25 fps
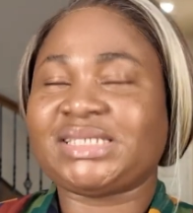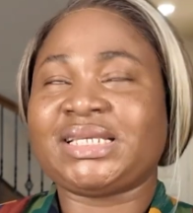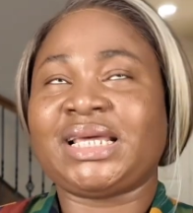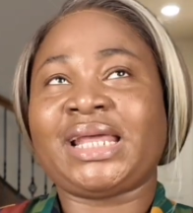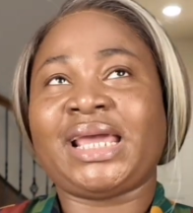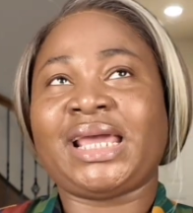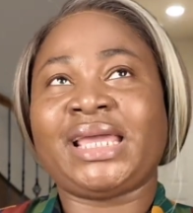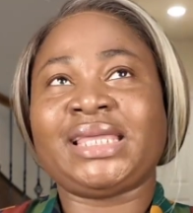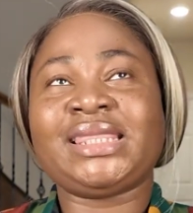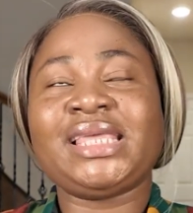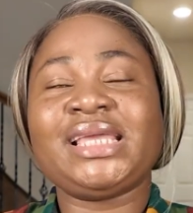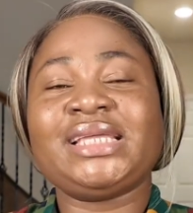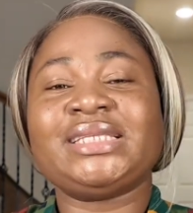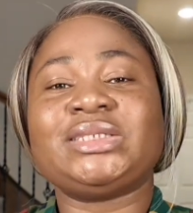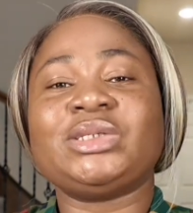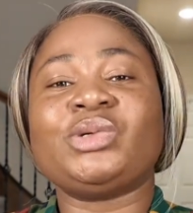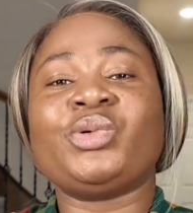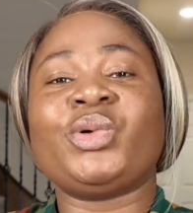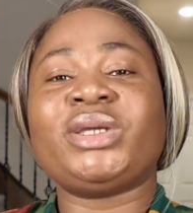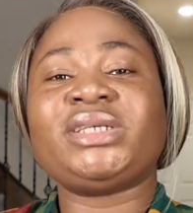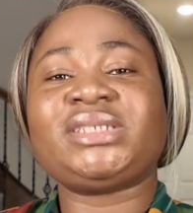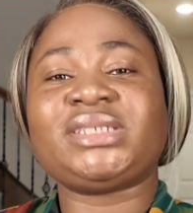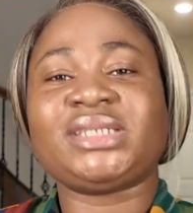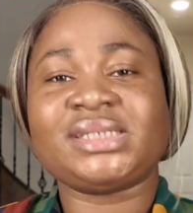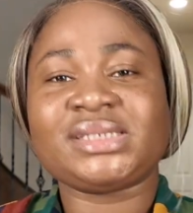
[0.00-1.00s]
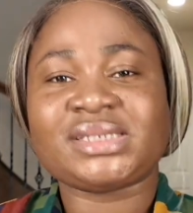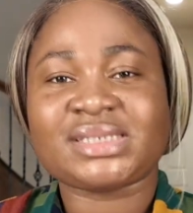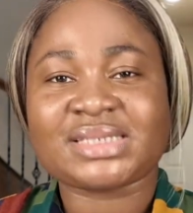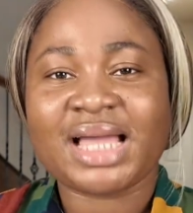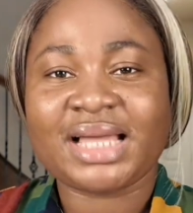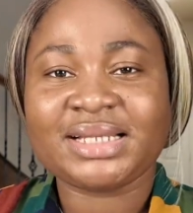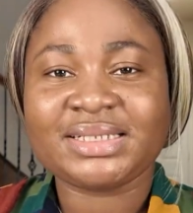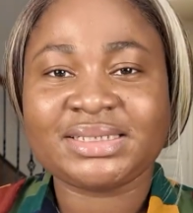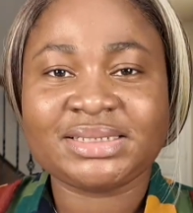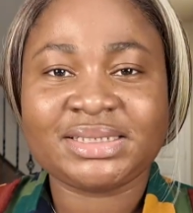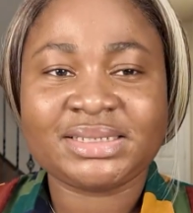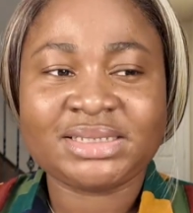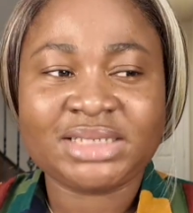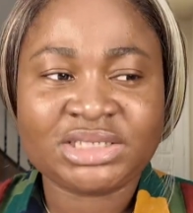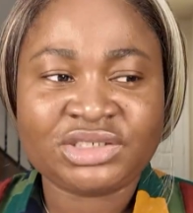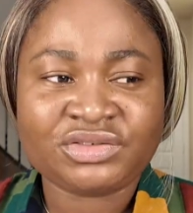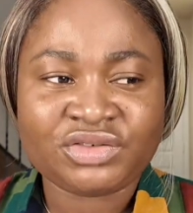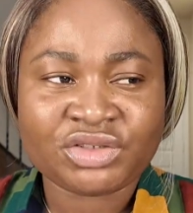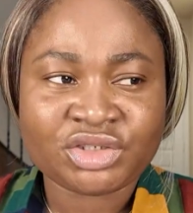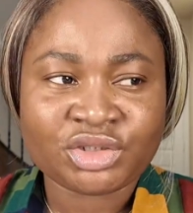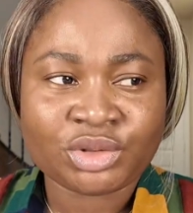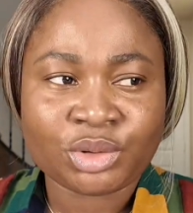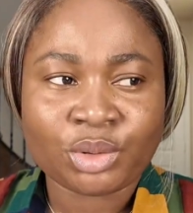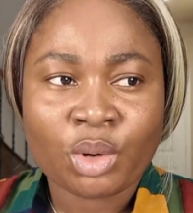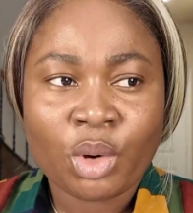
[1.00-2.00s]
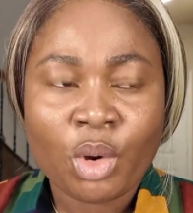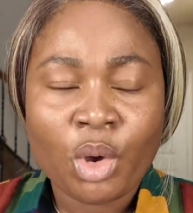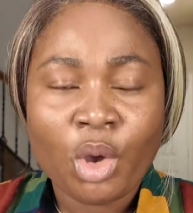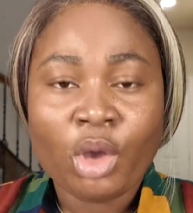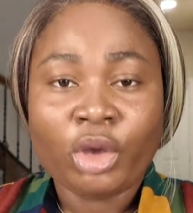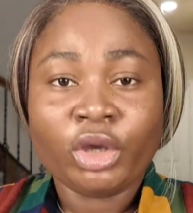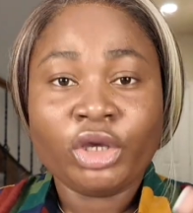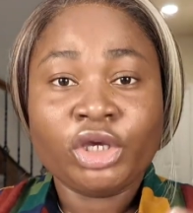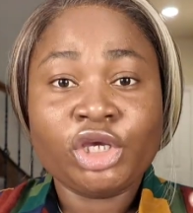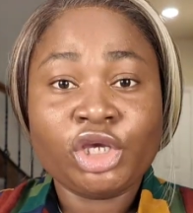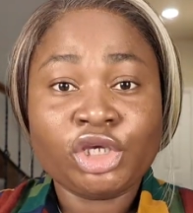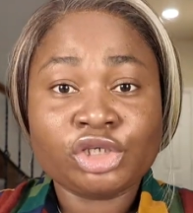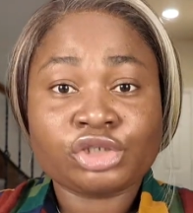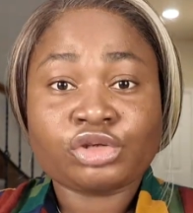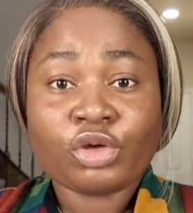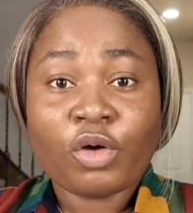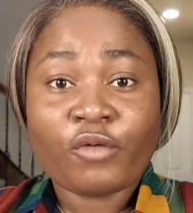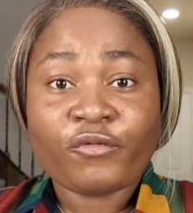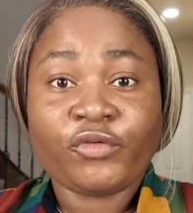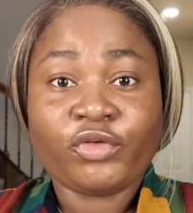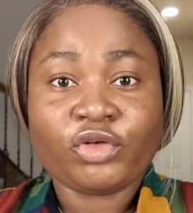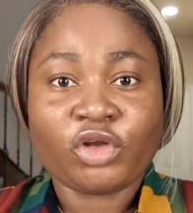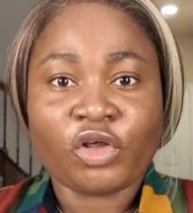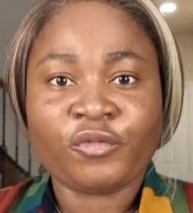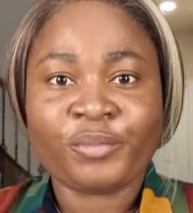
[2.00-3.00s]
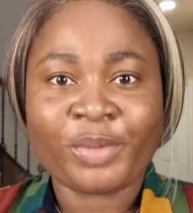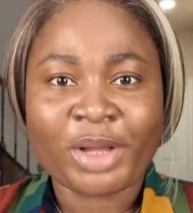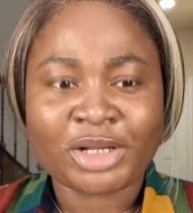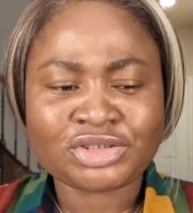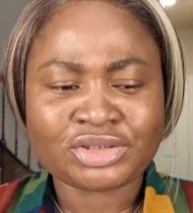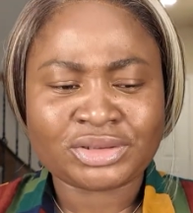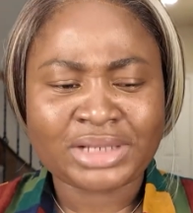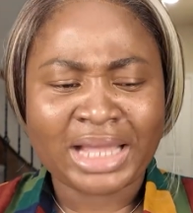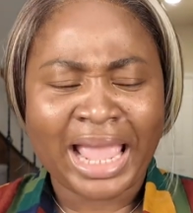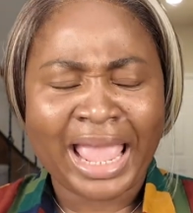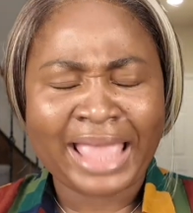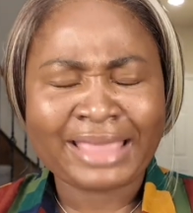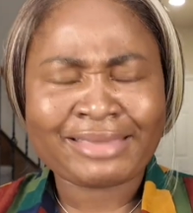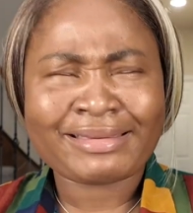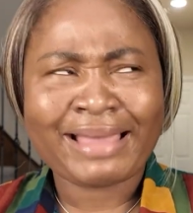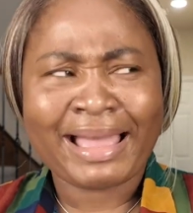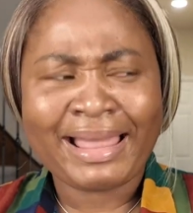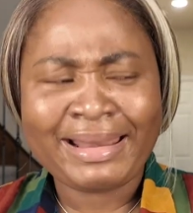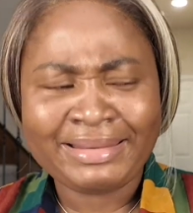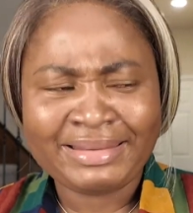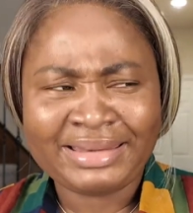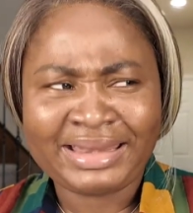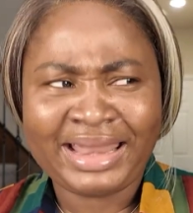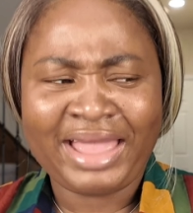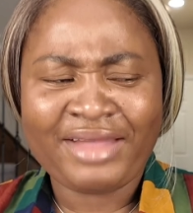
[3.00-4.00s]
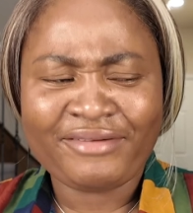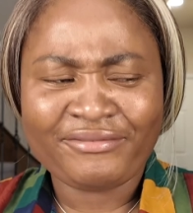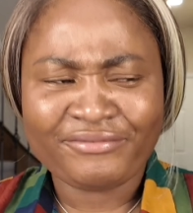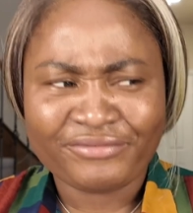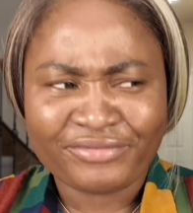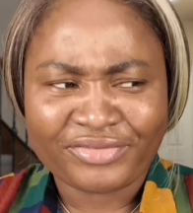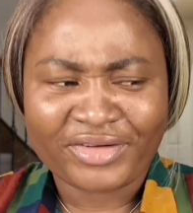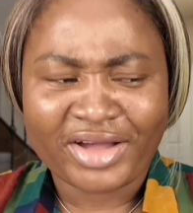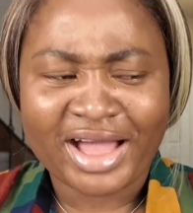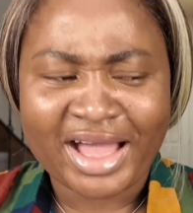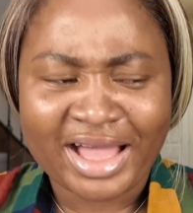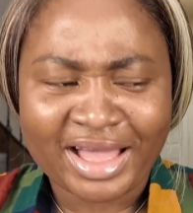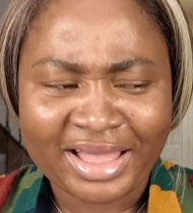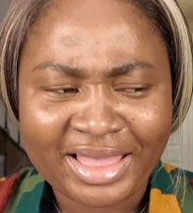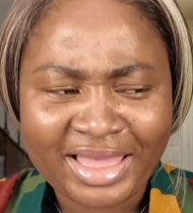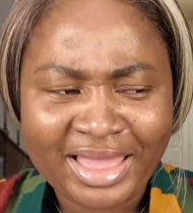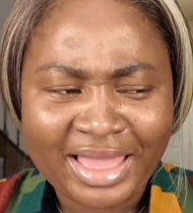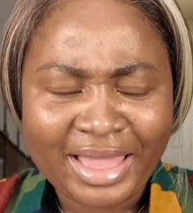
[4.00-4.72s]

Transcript: And I think the way she's standing in this video is so full of passion that I can never,